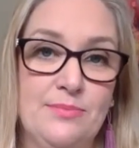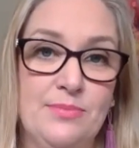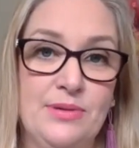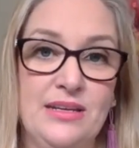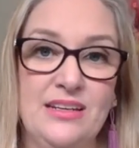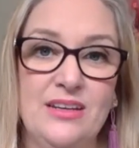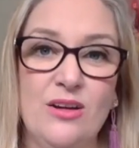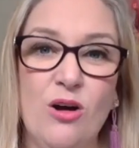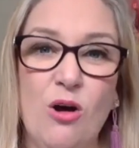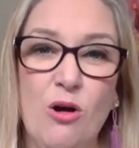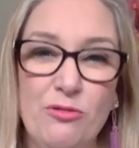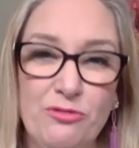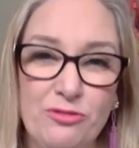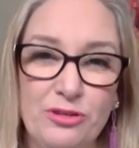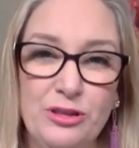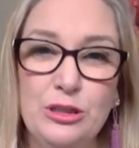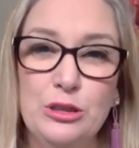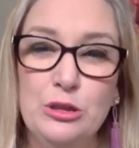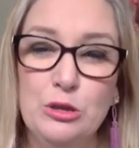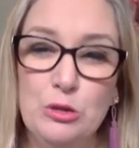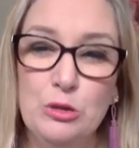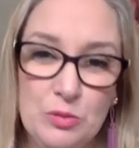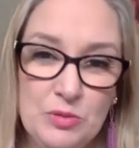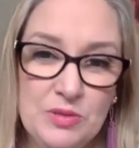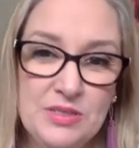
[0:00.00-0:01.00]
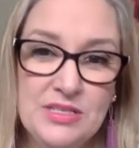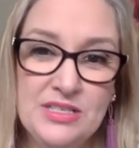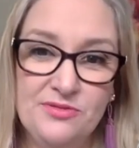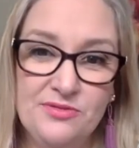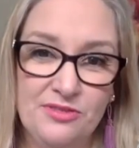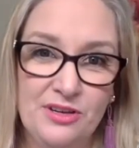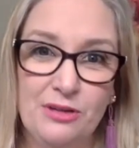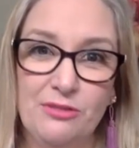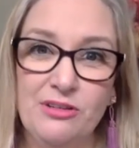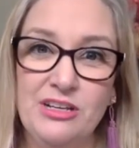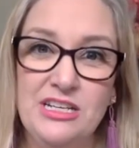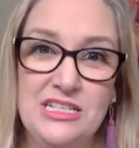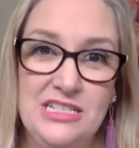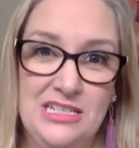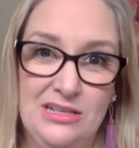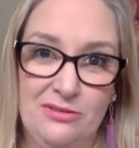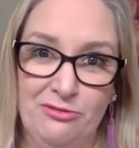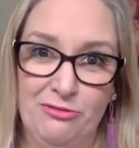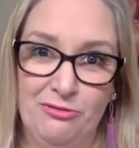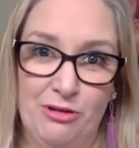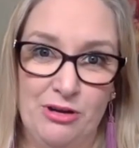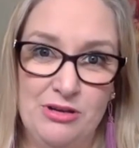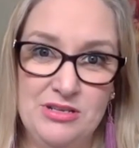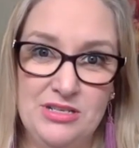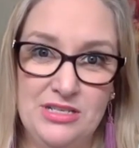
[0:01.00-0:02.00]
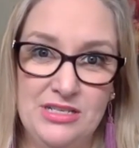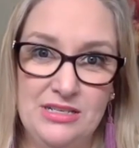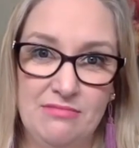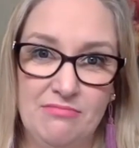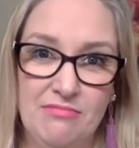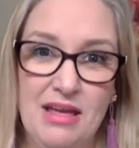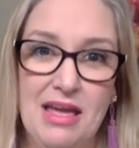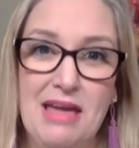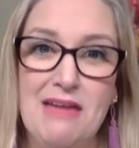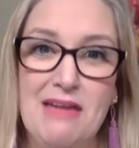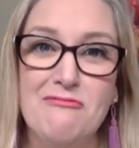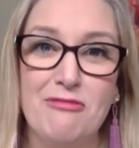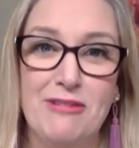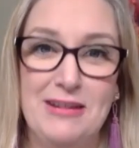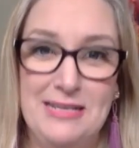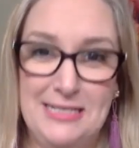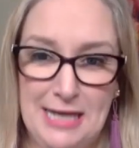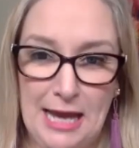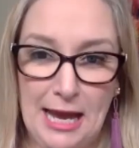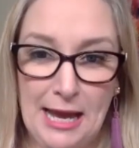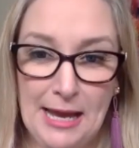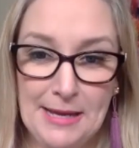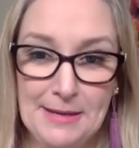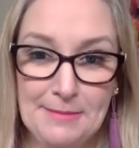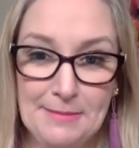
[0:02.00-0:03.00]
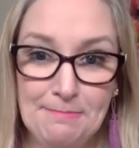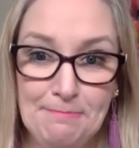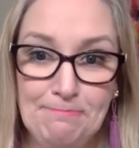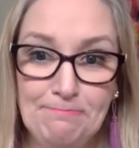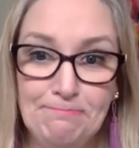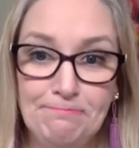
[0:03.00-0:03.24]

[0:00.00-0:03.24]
but it often looks very different every day.